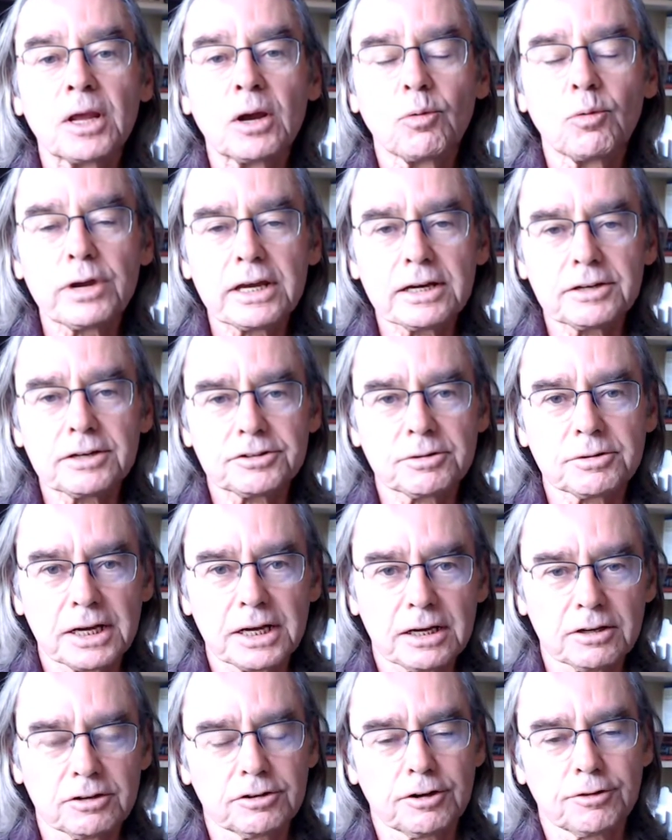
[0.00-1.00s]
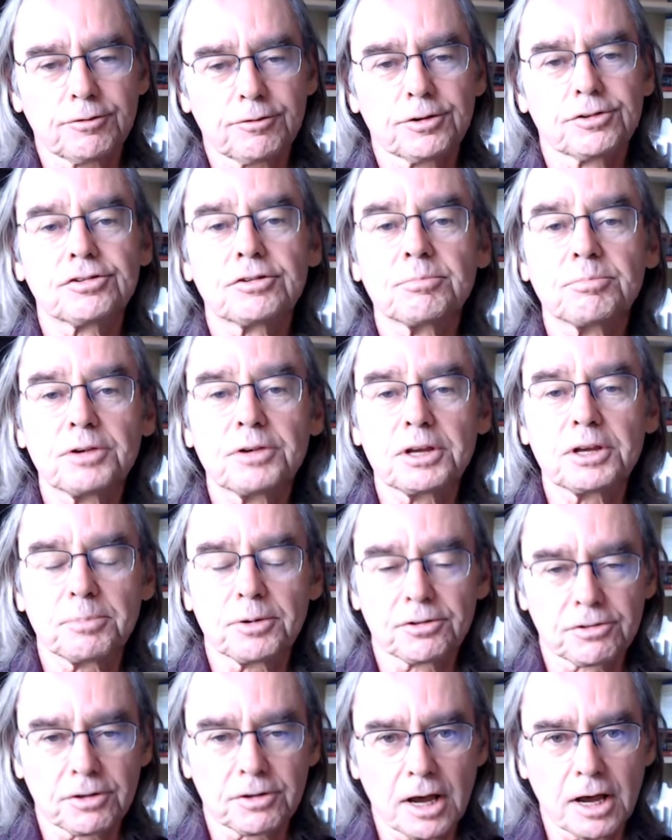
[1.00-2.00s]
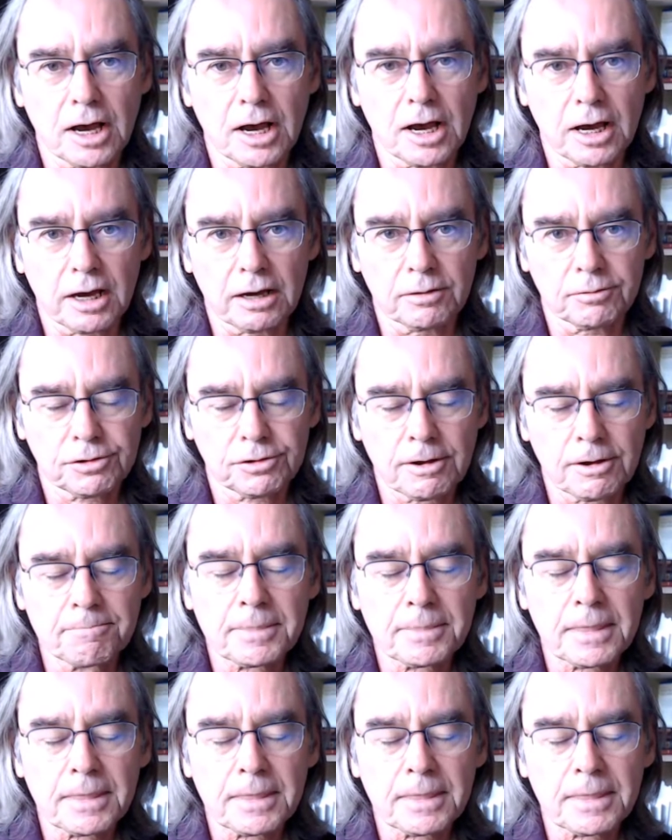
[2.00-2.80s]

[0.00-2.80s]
we get to make a difference in people's lives,